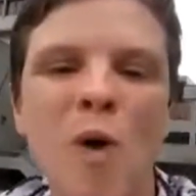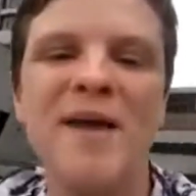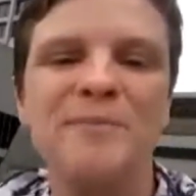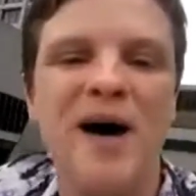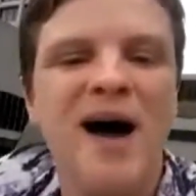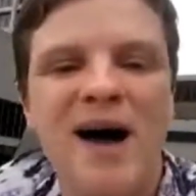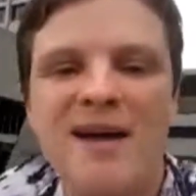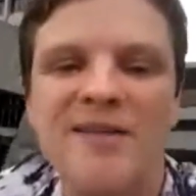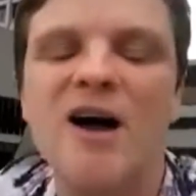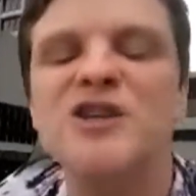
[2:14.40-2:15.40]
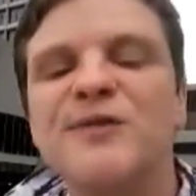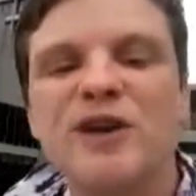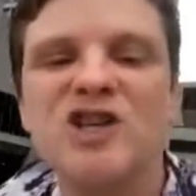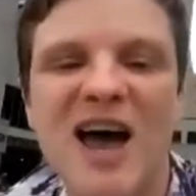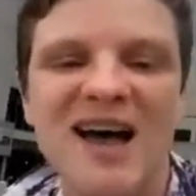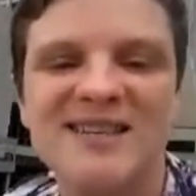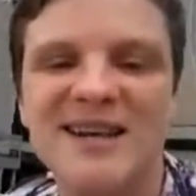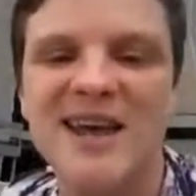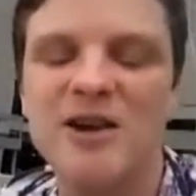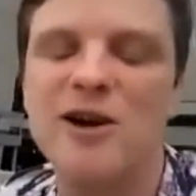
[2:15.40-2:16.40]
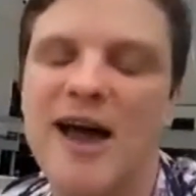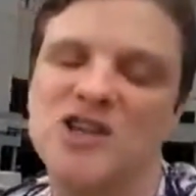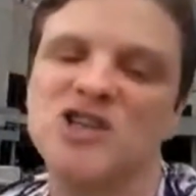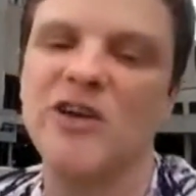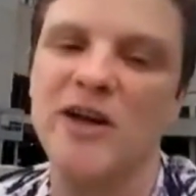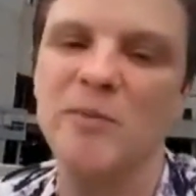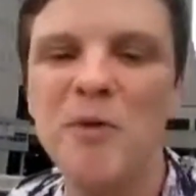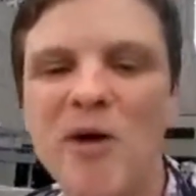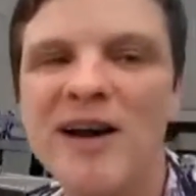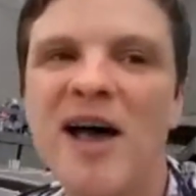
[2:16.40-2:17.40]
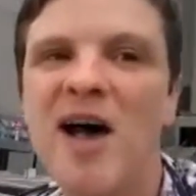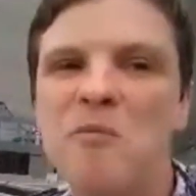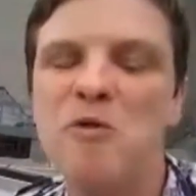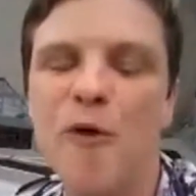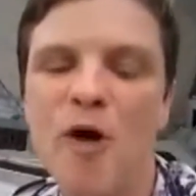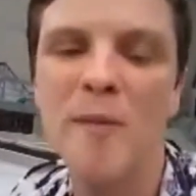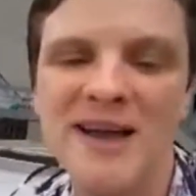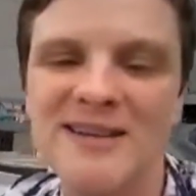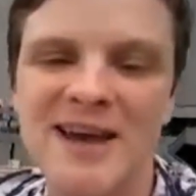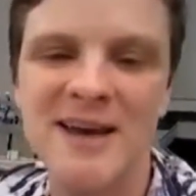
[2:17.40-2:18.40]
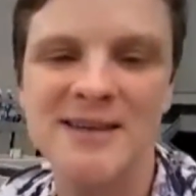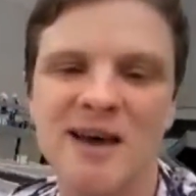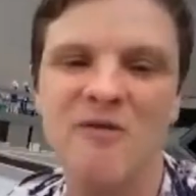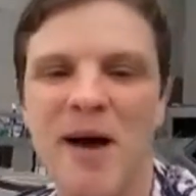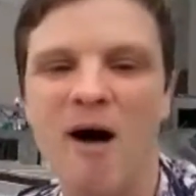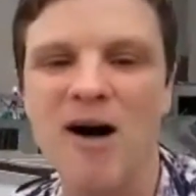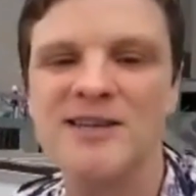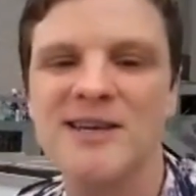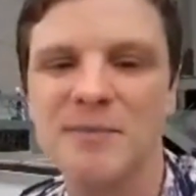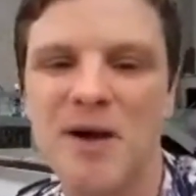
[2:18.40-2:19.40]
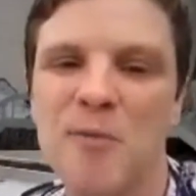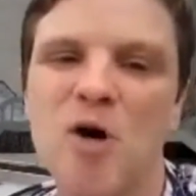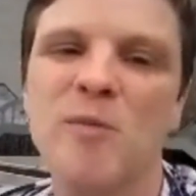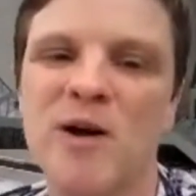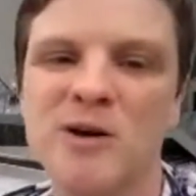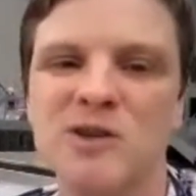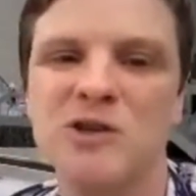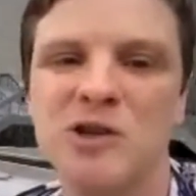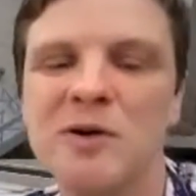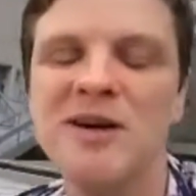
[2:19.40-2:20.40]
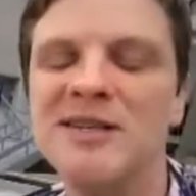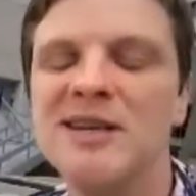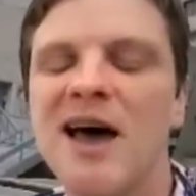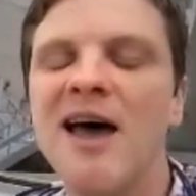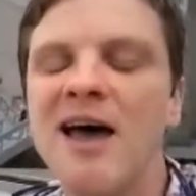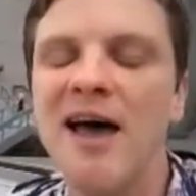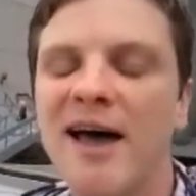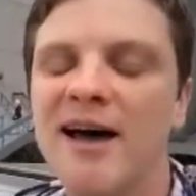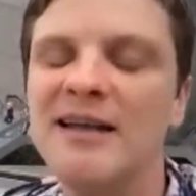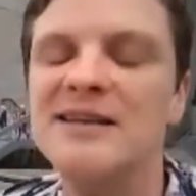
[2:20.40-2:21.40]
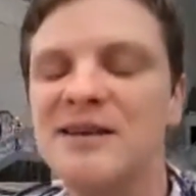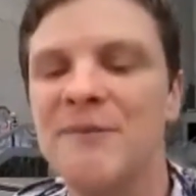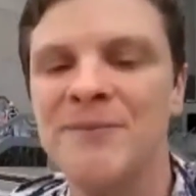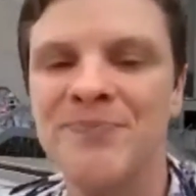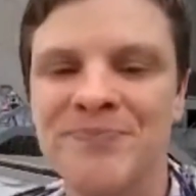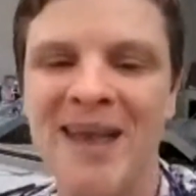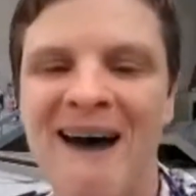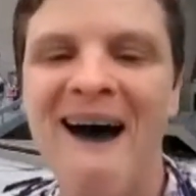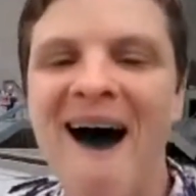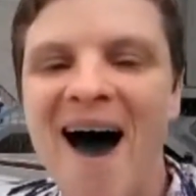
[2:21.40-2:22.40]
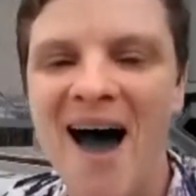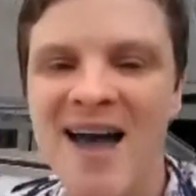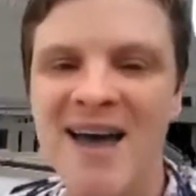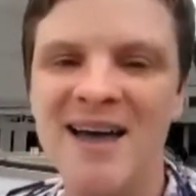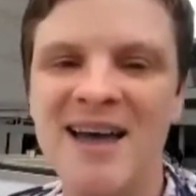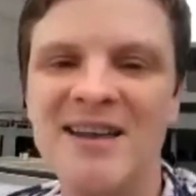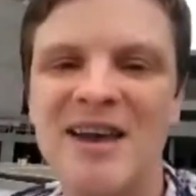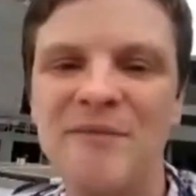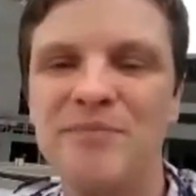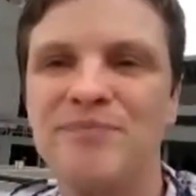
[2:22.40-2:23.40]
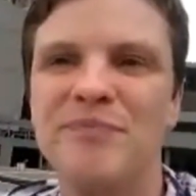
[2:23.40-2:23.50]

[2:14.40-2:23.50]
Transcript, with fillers: right by Hartsfield Jackson International Airport, before my days of my autism airport rehearsal tours. And I had